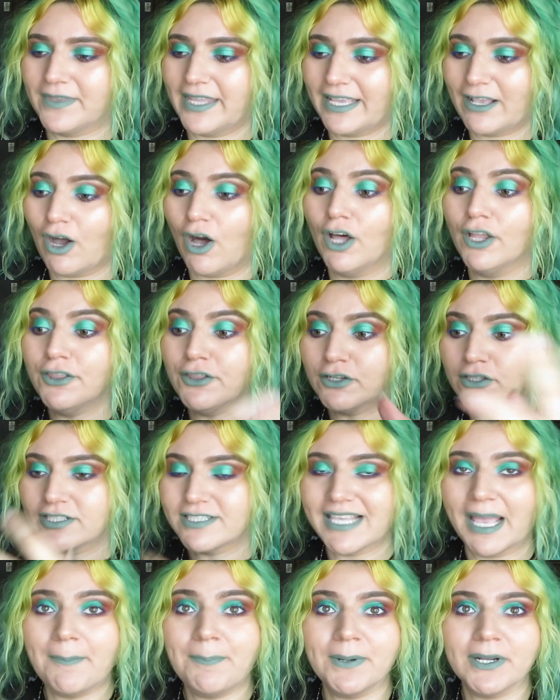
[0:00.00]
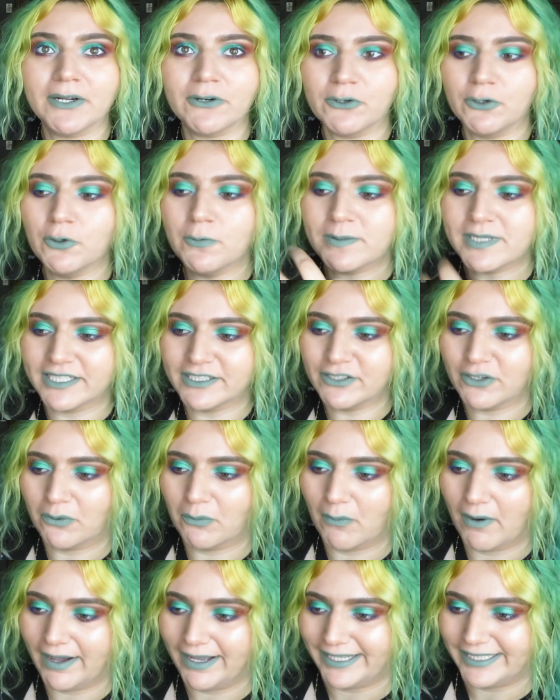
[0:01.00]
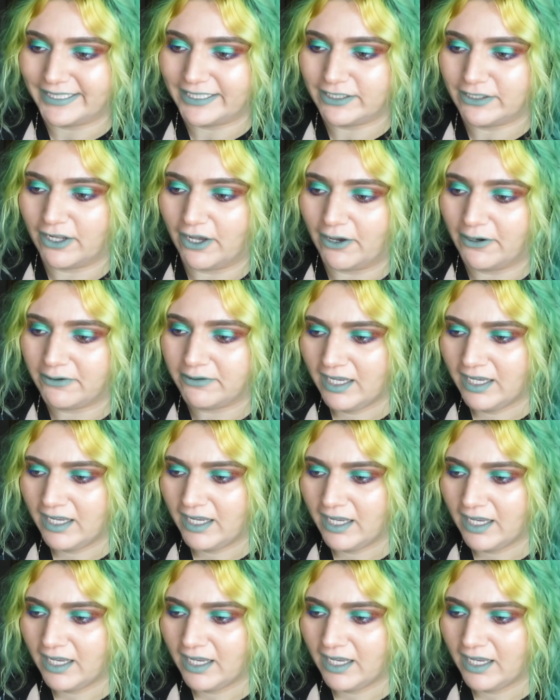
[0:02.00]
like all their separate groups into one. You know.